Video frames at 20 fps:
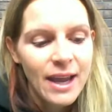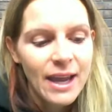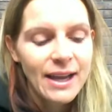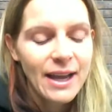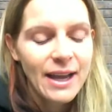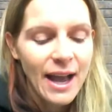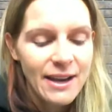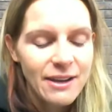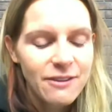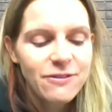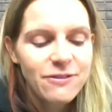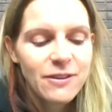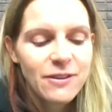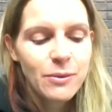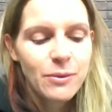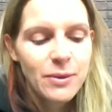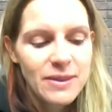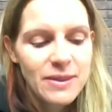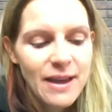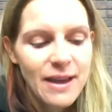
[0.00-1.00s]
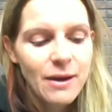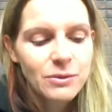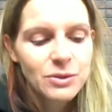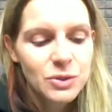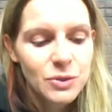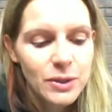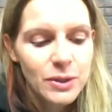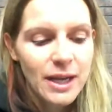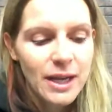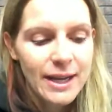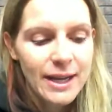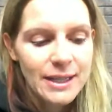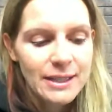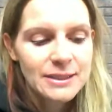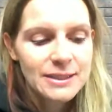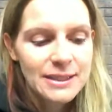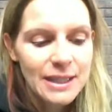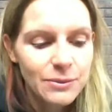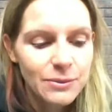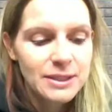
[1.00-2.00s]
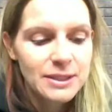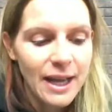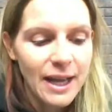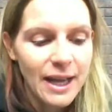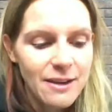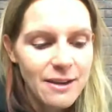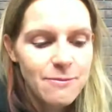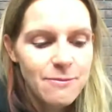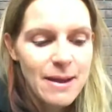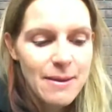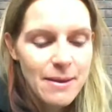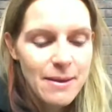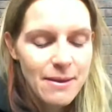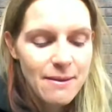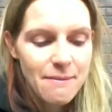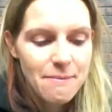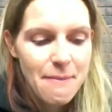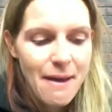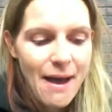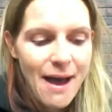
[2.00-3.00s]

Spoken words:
it kind of fit with the outdoor guiding. So that was kind of my